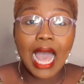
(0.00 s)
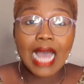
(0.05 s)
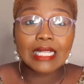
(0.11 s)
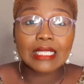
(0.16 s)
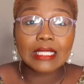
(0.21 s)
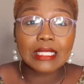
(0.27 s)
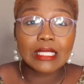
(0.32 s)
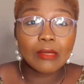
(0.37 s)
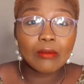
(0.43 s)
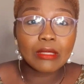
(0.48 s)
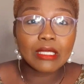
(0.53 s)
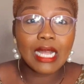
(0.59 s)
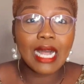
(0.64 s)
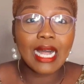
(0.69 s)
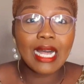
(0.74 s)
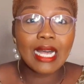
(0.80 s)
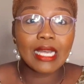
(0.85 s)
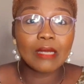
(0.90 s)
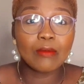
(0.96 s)
And
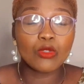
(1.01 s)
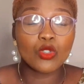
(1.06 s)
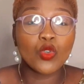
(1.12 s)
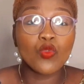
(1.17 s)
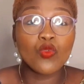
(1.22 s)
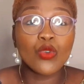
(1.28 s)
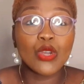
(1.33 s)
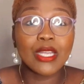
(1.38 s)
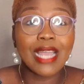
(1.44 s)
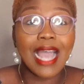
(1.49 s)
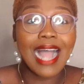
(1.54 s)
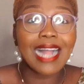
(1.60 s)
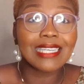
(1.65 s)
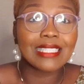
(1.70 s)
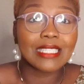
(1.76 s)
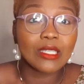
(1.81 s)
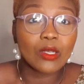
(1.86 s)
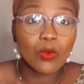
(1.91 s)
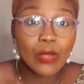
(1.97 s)
sometimes you
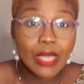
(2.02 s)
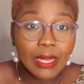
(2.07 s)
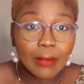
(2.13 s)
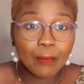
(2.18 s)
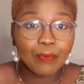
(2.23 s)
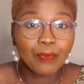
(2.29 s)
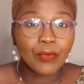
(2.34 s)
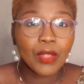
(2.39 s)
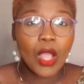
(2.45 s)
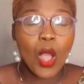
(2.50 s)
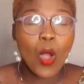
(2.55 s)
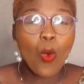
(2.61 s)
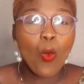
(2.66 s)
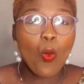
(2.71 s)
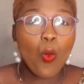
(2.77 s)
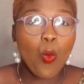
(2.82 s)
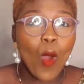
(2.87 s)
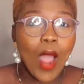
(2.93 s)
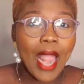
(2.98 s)
react to it
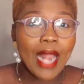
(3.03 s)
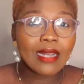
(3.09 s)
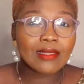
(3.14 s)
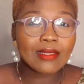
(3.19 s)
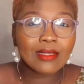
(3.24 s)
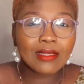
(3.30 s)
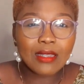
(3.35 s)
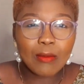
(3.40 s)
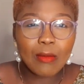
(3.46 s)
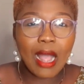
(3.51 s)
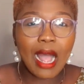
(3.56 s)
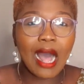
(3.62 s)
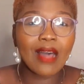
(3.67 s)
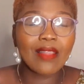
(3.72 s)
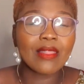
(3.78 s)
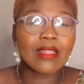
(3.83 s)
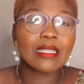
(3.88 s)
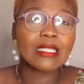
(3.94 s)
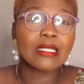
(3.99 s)
when
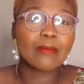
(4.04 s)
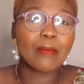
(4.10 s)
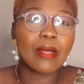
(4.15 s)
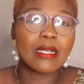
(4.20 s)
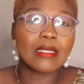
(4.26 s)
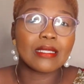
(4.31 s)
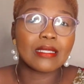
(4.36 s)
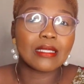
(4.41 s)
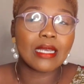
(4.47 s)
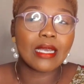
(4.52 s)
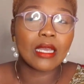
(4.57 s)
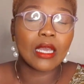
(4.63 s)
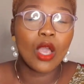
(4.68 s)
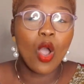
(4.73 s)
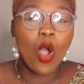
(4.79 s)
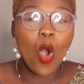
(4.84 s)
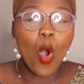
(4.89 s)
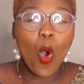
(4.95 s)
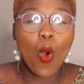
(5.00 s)
somehow this
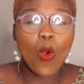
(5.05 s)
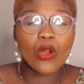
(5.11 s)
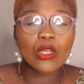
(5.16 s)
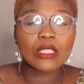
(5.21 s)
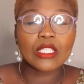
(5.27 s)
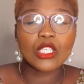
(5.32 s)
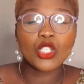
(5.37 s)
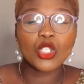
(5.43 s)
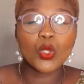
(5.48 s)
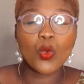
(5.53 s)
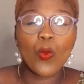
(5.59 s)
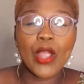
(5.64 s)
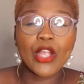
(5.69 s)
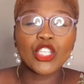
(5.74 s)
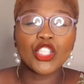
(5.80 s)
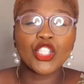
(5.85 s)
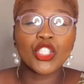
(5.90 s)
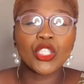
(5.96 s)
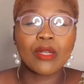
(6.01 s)
person or
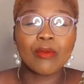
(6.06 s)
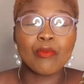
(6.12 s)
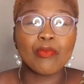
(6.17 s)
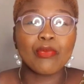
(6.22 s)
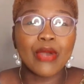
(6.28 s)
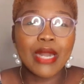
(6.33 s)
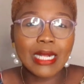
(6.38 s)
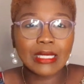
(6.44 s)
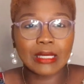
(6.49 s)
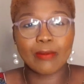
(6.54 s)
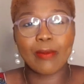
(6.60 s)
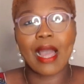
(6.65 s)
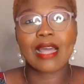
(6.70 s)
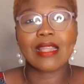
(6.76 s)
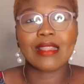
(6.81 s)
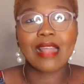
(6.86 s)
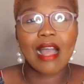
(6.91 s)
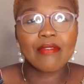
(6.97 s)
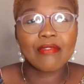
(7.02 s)
situation brings
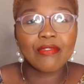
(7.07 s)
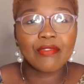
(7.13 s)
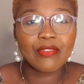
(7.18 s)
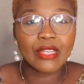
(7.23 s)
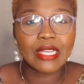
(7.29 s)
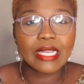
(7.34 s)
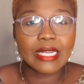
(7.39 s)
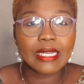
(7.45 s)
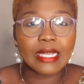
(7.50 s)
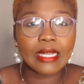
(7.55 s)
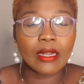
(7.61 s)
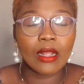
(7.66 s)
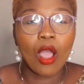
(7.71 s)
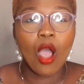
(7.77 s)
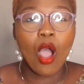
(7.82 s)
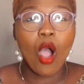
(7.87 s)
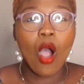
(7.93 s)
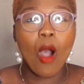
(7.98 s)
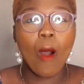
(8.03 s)
back that feeling
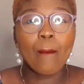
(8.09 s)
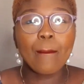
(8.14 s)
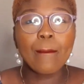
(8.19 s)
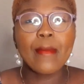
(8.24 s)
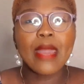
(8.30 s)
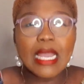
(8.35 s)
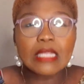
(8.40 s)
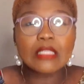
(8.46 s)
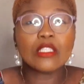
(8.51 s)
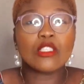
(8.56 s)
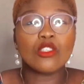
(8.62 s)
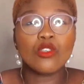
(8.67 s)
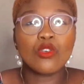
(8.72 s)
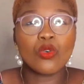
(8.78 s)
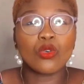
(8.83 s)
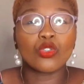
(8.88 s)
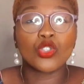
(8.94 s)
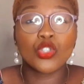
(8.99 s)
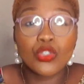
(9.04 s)
or makes
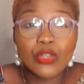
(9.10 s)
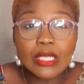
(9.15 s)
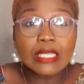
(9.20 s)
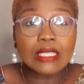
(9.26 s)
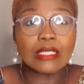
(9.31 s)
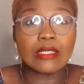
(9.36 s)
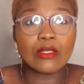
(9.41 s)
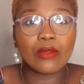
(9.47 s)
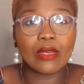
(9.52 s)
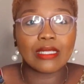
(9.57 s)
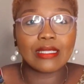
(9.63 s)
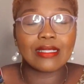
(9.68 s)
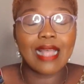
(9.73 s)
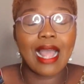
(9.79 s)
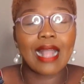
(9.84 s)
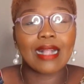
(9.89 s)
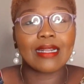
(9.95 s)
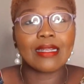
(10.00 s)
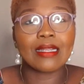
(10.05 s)
you or triggers you
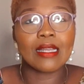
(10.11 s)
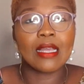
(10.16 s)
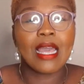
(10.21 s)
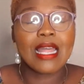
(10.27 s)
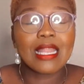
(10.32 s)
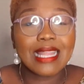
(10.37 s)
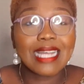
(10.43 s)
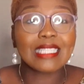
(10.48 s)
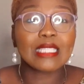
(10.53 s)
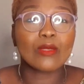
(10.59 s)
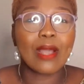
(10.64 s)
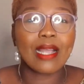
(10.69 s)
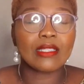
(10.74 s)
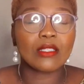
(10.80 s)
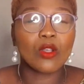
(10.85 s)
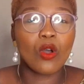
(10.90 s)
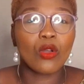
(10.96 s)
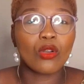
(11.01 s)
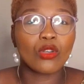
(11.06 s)
exactly. That's why
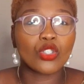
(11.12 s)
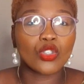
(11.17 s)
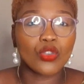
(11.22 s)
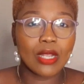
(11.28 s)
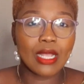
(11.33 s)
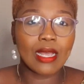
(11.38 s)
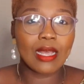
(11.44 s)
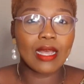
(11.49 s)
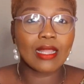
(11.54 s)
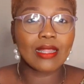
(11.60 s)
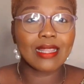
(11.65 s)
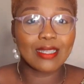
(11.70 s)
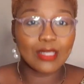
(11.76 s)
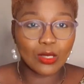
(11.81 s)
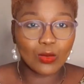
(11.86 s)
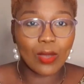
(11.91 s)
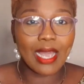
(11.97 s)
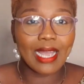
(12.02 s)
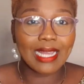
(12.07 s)
it's called a trigger.
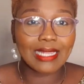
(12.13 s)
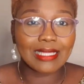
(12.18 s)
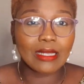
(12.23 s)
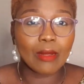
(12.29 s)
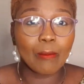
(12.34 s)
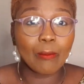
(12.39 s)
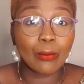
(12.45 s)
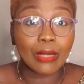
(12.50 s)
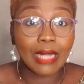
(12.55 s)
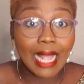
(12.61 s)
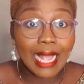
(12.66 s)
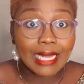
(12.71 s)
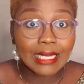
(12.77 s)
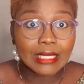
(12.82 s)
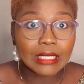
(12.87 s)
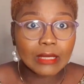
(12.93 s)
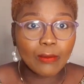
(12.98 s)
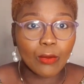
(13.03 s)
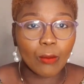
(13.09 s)
That's why it's a
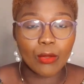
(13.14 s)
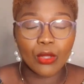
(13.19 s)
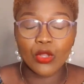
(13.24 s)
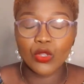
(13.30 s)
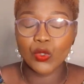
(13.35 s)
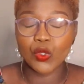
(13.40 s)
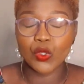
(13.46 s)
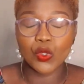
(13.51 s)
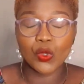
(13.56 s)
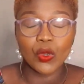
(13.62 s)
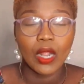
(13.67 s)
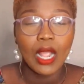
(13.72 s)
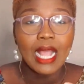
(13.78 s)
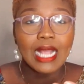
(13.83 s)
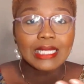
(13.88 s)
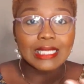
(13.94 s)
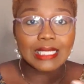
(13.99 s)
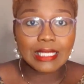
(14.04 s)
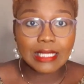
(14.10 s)
blind spot, because you
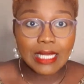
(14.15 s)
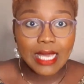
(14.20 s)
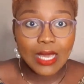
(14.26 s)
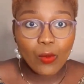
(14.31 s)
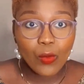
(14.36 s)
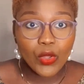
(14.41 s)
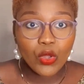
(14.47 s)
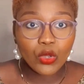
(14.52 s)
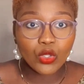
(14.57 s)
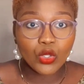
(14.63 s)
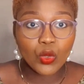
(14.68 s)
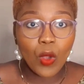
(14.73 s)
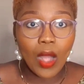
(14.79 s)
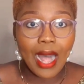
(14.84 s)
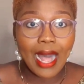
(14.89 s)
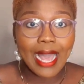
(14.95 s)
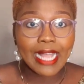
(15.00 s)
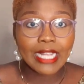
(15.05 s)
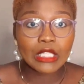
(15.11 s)
don't see it with your two
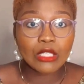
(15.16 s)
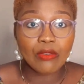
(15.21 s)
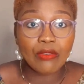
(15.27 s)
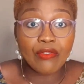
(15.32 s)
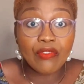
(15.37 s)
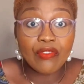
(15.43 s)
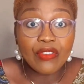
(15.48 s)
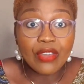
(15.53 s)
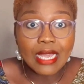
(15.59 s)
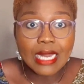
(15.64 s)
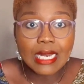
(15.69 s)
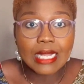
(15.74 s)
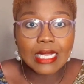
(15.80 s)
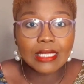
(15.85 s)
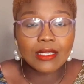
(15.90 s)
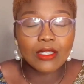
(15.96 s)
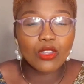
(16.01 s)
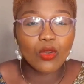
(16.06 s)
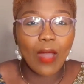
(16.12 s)
eyes. You feel
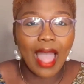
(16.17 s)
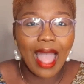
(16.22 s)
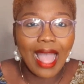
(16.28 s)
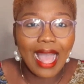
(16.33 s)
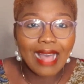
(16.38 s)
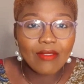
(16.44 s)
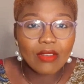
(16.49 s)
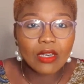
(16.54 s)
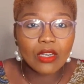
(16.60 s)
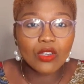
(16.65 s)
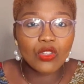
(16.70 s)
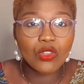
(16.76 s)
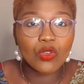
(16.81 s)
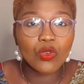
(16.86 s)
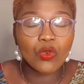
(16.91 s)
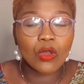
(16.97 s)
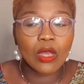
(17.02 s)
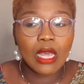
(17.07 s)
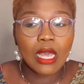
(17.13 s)
it, you have it in
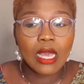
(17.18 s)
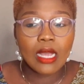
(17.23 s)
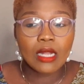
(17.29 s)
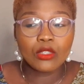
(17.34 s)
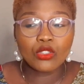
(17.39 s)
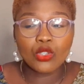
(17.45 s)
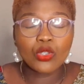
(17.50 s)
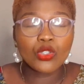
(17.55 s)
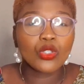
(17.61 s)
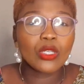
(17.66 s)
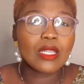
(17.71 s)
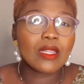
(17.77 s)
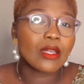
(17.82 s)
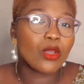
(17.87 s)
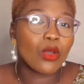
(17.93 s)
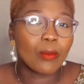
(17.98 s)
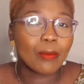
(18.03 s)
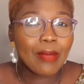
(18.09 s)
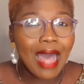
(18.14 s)
you due to
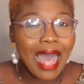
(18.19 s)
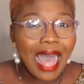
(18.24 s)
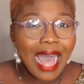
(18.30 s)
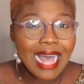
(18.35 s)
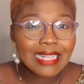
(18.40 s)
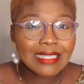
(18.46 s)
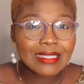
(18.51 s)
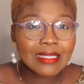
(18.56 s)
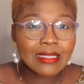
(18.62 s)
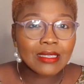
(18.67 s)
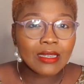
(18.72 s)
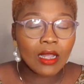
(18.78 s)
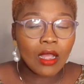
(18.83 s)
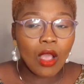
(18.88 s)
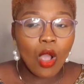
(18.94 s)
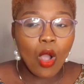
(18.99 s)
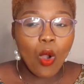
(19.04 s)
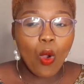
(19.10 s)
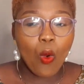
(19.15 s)
either your past
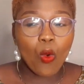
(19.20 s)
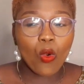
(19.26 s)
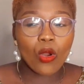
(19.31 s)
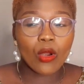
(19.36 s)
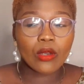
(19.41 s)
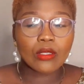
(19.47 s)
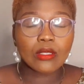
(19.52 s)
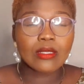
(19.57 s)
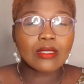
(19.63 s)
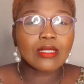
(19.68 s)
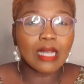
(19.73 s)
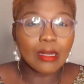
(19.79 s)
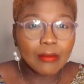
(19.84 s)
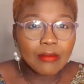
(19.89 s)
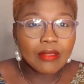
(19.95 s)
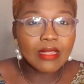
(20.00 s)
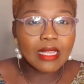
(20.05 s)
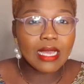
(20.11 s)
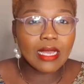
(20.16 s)
or
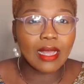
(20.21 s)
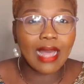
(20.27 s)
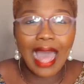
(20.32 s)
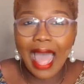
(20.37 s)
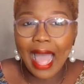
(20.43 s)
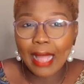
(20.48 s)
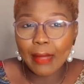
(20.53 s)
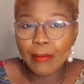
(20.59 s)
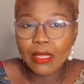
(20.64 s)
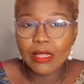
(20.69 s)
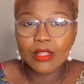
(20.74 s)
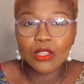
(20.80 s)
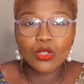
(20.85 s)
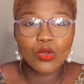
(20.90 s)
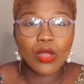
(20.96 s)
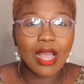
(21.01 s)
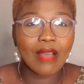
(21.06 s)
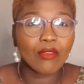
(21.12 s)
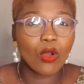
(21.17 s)
something, a habit that
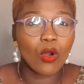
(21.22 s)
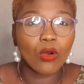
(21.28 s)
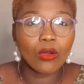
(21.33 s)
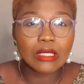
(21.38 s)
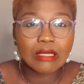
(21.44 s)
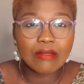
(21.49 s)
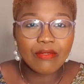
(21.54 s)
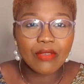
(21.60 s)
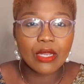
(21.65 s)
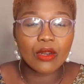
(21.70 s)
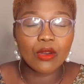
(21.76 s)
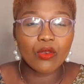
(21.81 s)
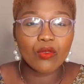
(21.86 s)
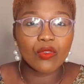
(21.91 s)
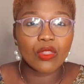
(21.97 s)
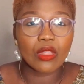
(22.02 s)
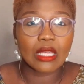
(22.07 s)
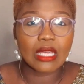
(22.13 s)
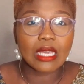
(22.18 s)
you have cultivated
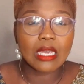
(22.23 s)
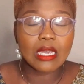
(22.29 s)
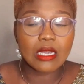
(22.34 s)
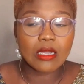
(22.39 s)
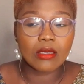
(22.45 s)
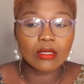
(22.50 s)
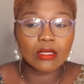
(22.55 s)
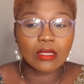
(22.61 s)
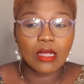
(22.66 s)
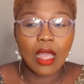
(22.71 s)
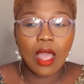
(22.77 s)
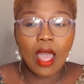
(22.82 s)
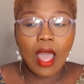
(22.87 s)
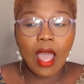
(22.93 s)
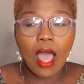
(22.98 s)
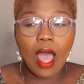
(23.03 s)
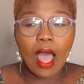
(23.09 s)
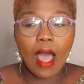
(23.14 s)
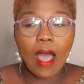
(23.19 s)
over the years,
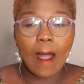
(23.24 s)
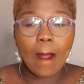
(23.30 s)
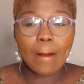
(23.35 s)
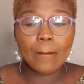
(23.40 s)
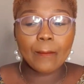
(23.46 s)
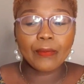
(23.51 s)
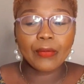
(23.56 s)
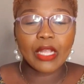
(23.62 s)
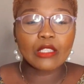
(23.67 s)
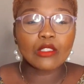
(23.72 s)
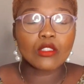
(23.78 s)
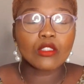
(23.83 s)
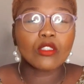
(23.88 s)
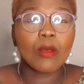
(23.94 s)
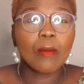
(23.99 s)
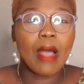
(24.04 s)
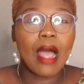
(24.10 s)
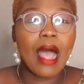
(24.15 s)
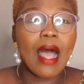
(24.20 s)
and
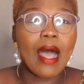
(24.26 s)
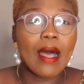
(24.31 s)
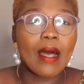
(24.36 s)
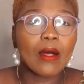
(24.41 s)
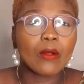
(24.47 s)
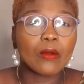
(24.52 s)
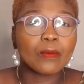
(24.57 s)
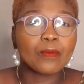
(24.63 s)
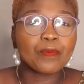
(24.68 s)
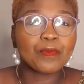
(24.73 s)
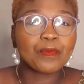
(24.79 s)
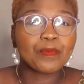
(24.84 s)
somehow